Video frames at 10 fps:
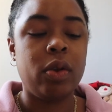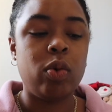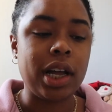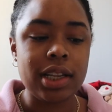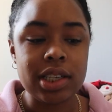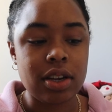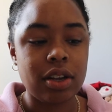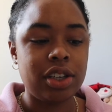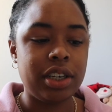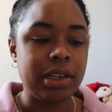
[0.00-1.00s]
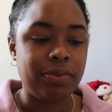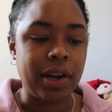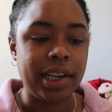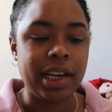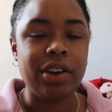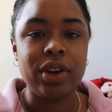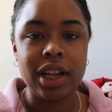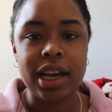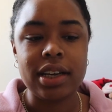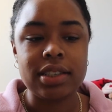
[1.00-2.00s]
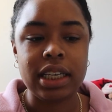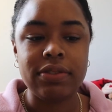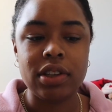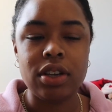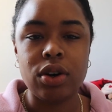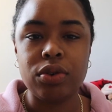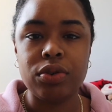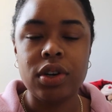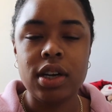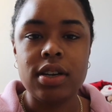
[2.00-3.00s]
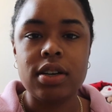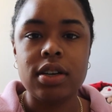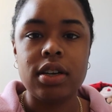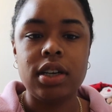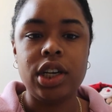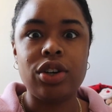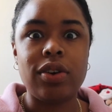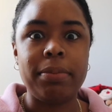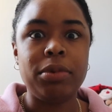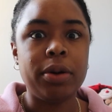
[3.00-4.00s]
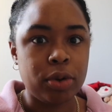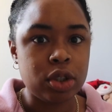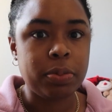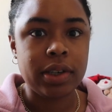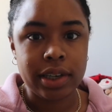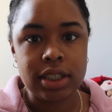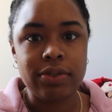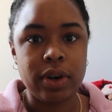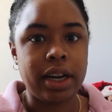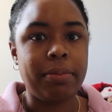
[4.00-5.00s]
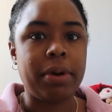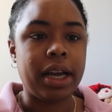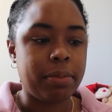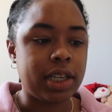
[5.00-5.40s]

while that's all good and fine, I realize even though, you know, I'm the most productive when I'm by